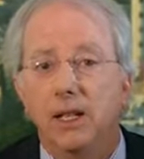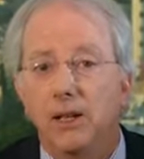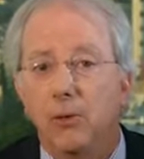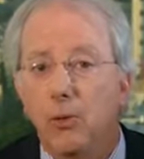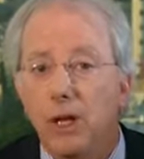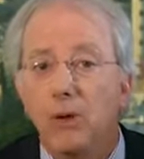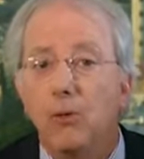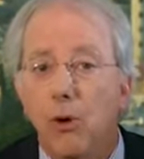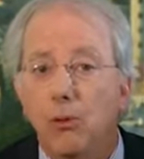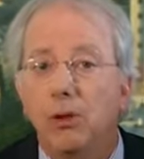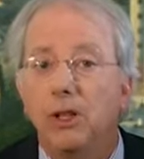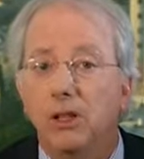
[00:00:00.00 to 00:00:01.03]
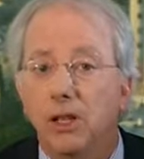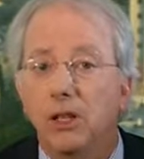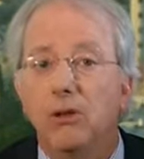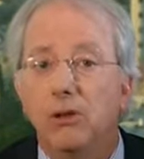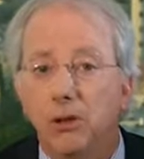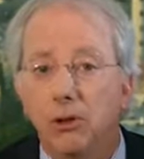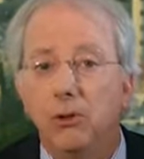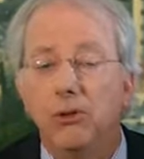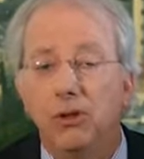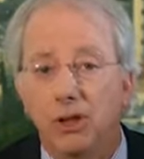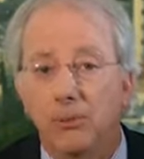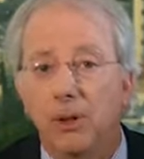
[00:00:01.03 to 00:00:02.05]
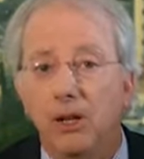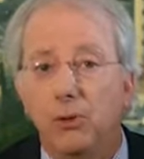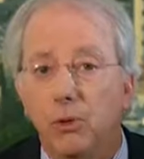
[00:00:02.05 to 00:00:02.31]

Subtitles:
we won't continue to use this base.